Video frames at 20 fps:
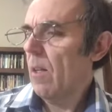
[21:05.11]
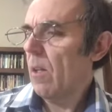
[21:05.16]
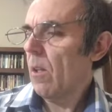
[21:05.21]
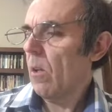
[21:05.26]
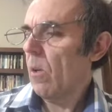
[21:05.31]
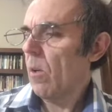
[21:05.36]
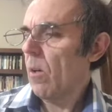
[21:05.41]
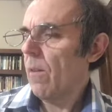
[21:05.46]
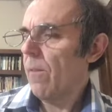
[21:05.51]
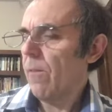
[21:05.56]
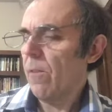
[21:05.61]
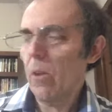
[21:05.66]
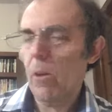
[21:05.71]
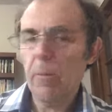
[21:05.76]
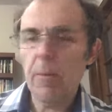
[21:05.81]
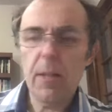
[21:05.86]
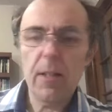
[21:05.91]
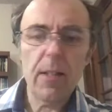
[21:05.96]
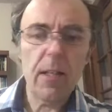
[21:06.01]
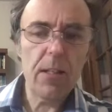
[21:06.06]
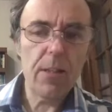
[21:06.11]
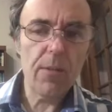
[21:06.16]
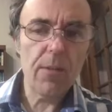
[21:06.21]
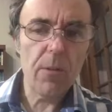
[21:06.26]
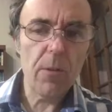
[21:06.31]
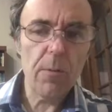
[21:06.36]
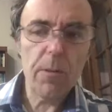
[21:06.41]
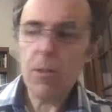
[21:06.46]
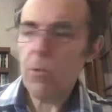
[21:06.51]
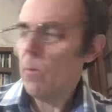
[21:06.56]
Laura Fermi, that's
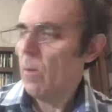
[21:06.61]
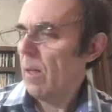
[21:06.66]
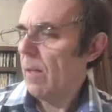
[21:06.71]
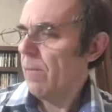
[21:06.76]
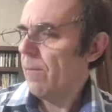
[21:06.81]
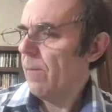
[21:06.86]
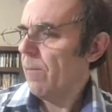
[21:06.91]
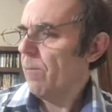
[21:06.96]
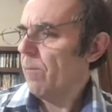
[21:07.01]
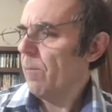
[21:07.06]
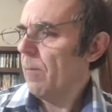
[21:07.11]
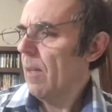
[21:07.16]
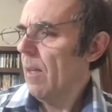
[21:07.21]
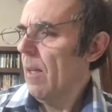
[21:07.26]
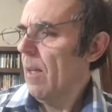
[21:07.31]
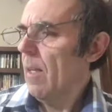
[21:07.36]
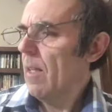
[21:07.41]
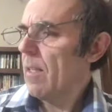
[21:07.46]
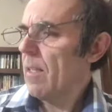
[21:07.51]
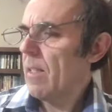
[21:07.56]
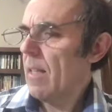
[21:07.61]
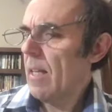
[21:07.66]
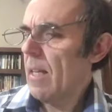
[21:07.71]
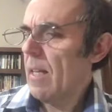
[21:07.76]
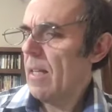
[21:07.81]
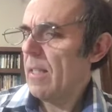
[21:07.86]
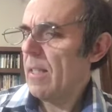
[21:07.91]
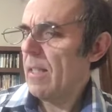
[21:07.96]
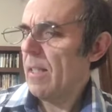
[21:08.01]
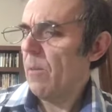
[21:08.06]
Fermi's wife,
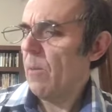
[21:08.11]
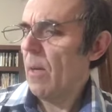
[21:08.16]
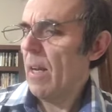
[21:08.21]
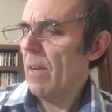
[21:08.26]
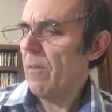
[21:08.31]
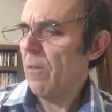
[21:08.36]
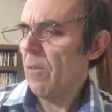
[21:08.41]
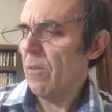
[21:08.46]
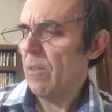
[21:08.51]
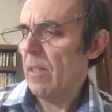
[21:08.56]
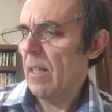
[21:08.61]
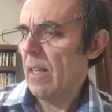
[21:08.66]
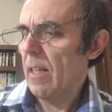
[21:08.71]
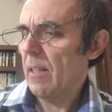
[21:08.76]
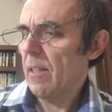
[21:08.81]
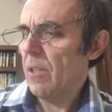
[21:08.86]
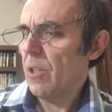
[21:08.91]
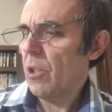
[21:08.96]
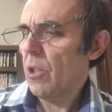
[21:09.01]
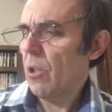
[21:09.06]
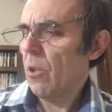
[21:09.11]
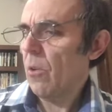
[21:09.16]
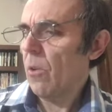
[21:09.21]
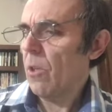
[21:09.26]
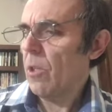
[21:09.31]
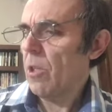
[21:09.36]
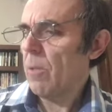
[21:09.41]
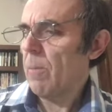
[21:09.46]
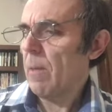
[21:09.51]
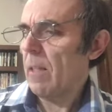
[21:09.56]
says he wavered then,
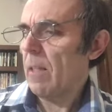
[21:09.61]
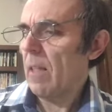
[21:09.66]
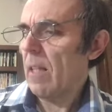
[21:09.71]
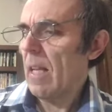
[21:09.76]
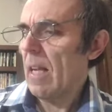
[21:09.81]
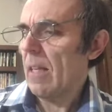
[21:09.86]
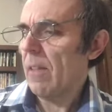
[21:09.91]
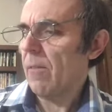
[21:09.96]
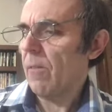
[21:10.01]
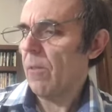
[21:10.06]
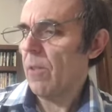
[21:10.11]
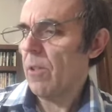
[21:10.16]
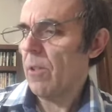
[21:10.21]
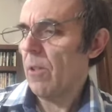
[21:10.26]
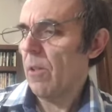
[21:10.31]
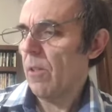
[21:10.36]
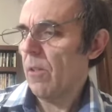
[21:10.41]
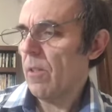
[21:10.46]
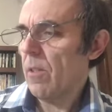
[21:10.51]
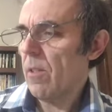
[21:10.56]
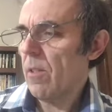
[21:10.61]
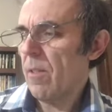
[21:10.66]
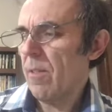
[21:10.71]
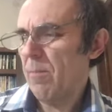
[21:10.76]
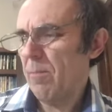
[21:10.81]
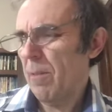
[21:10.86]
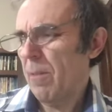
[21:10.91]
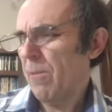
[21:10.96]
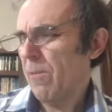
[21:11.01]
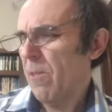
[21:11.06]
discouraged by the lack of results.
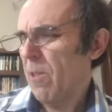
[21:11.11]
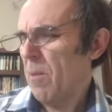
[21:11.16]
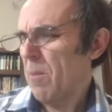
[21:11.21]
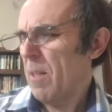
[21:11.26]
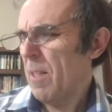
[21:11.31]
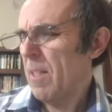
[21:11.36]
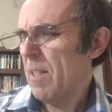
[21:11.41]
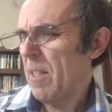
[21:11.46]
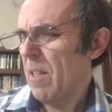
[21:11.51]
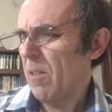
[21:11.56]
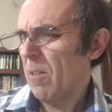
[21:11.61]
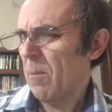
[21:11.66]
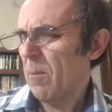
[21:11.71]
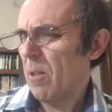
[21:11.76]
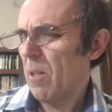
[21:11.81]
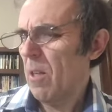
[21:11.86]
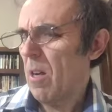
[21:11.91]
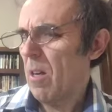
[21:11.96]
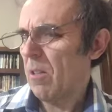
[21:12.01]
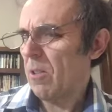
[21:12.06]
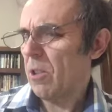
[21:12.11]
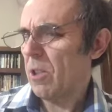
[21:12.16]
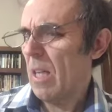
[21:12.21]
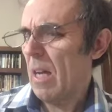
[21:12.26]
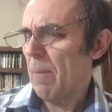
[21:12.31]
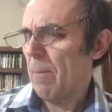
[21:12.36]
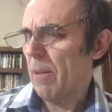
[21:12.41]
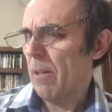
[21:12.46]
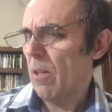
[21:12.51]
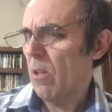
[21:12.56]
But Fermi seldom talked
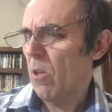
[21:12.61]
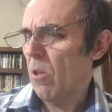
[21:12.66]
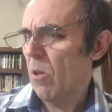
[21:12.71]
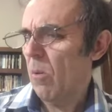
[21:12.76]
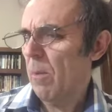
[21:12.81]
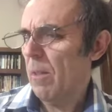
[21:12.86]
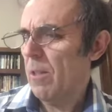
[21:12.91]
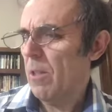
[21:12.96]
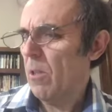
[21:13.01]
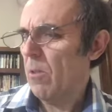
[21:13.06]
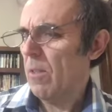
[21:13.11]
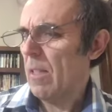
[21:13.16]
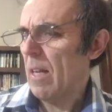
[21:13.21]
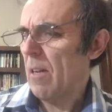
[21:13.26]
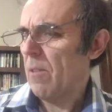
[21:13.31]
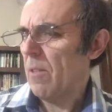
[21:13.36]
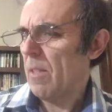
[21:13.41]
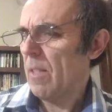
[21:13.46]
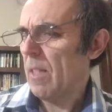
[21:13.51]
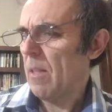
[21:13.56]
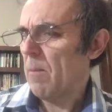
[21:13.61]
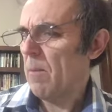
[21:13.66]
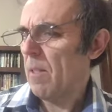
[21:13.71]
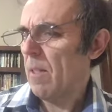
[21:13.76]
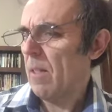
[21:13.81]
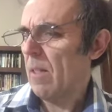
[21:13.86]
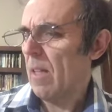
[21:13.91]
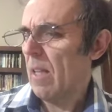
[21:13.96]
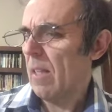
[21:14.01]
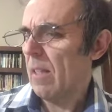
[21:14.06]
shop at home, and doubt seems
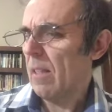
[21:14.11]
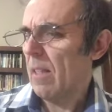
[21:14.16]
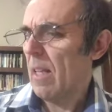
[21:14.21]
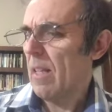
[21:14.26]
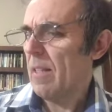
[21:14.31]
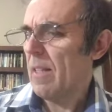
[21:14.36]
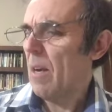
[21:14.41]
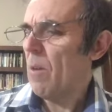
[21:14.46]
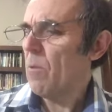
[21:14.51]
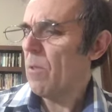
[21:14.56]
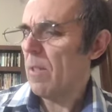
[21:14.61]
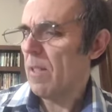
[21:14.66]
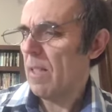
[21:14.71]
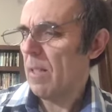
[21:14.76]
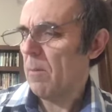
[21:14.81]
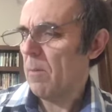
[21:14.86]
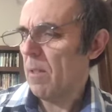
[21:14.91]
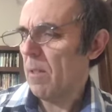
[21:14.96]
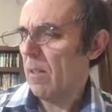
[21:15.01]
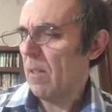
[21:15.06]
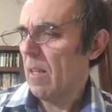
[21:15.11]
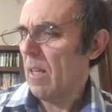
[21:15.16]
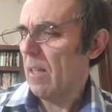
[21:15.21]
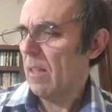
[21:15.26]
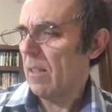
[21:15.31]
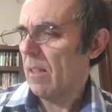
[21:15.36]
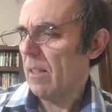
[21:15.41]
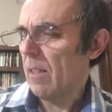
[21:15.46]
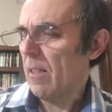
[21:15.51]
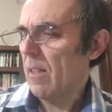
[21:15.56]

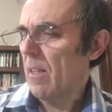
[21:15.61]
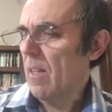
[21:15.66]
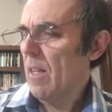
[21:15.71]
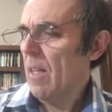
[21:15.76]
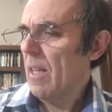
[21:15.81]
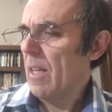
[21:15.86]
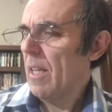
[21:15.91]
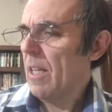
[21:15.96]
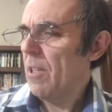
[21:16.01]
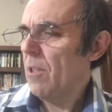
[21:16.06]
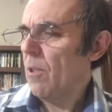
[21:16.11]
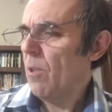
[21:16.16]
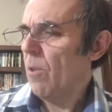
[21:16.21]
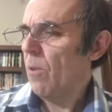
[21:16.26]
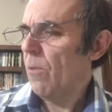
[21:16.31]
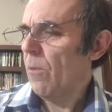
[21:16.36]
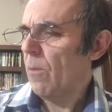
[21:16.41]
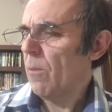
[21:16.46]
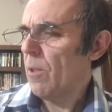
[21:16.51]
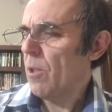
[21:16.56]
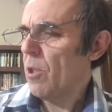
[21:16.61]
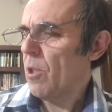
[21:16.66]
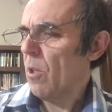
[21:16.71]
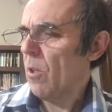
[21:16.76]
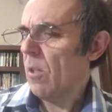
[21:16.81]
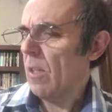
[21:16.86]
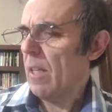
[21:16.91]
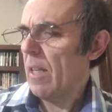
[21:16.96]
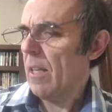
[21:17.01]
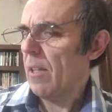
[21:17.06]
unlikely. He knew from the
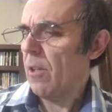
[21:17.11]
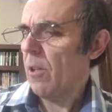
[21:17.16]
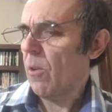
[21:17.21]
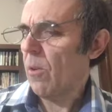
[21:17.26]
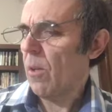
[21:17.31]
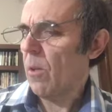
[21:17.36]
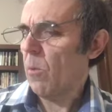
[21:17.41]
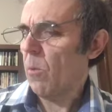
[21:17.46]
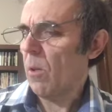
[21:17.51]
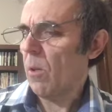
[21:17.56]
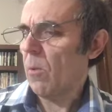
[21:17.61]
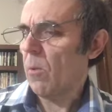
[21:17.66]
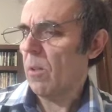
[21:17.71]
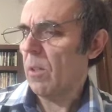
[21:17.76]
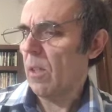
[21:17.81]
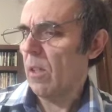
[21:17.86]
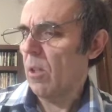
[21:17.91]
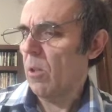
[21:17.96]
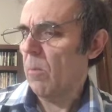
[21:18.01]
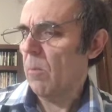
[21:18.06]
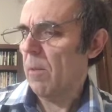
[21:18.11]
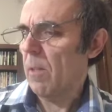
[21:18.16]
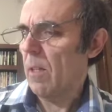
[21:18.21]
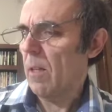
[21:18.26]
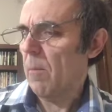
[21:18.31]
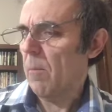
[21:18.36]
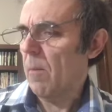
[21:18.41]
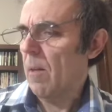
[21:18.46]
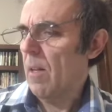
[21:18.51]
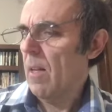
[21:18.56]
Joliet-Curie work with
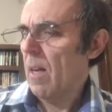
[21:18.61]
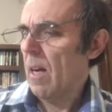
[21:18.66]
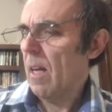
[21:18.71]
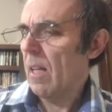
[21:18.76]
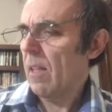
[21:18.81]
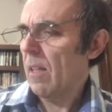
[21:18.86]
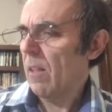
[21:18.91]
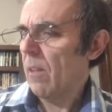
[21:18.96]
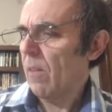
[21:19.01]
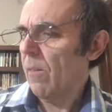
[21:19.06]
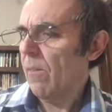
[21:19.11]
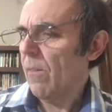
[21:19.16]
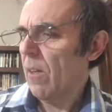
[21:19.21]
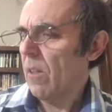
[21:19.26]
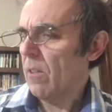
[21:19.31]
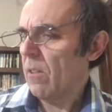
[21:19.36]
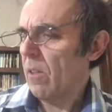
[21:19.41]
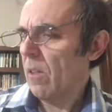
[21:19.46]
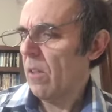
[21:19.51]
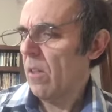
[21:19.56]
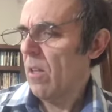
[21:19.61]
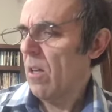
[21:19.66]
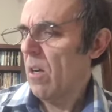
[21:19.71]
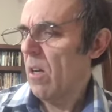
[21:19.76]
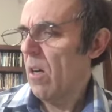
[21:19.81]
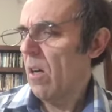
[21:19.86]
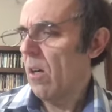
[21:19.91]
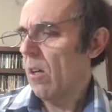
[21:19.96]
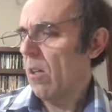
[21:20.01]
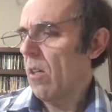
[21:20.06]
aluminum, a little farther
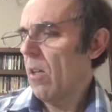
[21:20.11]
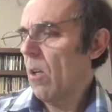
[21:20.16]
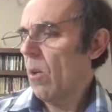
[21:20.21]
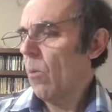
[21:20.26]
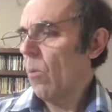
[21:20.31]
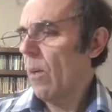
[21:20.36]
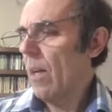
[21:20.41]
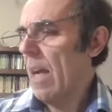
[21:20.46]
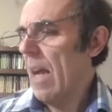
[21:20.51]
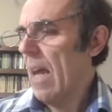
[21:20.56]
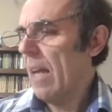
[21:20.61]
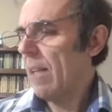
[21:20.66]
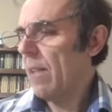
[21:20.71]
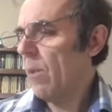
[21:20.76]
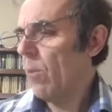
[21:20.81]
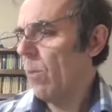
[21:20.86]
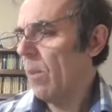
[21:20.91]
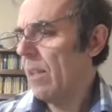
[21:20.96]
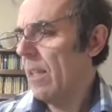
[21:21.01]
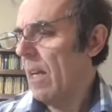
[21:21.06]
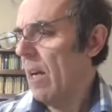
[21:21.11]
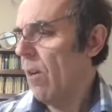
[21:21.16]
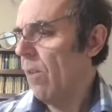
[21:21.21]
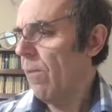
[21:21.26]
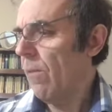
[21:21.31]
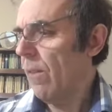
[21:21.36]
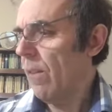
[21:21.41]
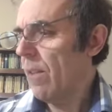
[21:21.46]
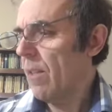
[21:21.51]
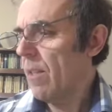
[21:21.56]
along, reacted with
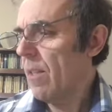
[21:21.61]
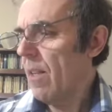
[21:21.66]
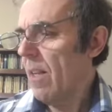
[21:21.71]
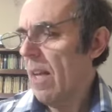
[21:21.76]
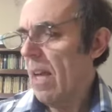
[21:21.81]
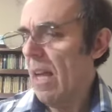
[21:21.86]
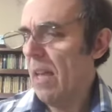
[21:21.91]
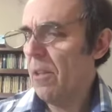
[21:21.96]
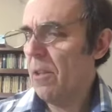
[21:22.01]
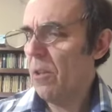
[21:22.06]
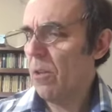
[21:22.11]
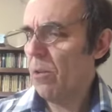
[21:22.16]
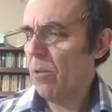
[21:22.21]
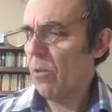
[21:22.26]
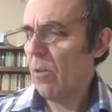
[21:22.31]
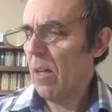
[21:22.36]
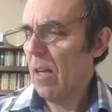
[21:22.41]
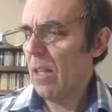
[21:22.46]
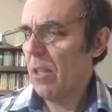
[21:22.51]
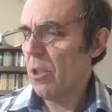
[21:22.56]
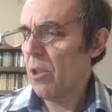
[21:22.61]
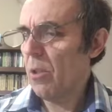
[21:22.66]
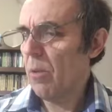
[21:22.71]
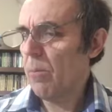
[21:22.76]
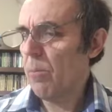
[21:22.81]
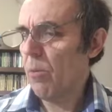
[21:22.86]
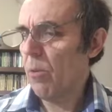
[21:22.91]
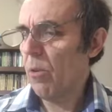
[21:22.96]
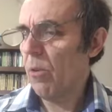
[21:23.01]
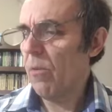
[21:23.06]
alphas, and neutrons
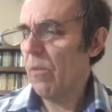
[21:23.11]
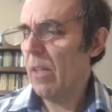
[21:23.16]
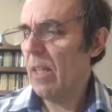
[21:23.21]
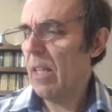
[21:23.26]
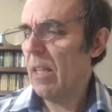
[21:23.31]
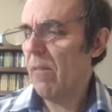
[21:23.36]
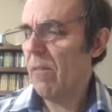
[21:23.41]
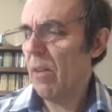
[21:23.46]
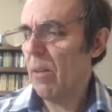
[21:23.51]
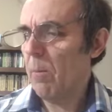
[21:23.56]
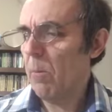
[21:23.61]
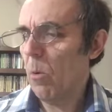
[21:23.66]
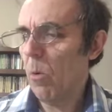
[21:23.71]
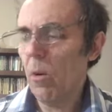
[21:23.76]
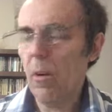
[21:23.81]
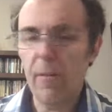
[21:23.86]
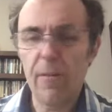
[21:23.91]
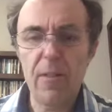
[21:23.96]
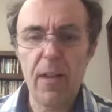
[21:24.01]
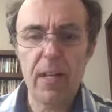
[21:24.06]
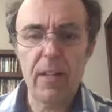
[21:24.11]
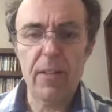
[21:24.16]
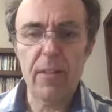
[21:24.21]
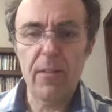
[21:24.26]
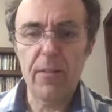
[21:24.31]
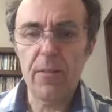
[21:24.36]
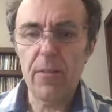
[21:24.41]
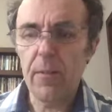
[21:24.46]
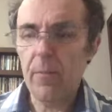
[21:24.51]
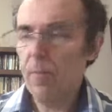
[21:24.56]
should prove even more
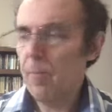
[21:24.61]
effective.